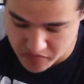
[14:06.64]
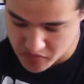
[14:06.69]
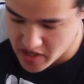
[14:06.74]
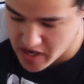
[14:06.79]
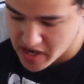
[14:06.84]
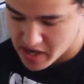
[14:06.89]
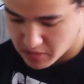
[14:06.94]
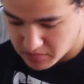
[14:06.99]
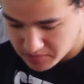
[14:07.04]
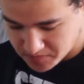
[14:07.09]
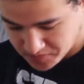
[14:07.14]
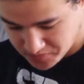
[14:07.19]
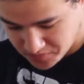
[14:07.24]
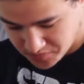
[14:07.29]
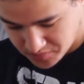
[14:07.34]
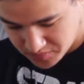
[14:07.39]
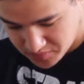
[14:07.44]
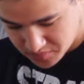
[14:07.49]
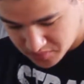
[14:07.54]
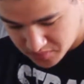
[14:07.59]
now,
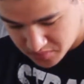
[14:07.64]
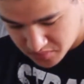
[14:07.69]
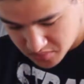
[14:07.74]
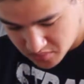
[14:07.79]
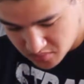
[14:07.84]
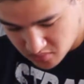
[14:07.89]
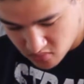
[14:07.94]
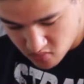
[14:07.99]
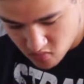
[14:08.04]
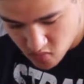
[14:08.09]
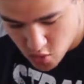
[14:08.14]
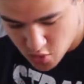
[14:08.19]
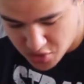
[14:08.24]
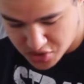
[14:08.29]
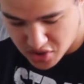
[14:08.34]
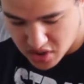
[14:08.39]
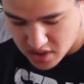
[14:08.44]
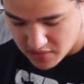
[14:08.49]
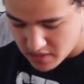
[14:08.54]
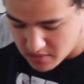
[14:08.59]
we
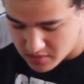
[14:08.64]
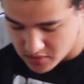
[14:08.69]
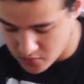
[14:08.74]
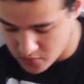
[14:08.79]
still have heaps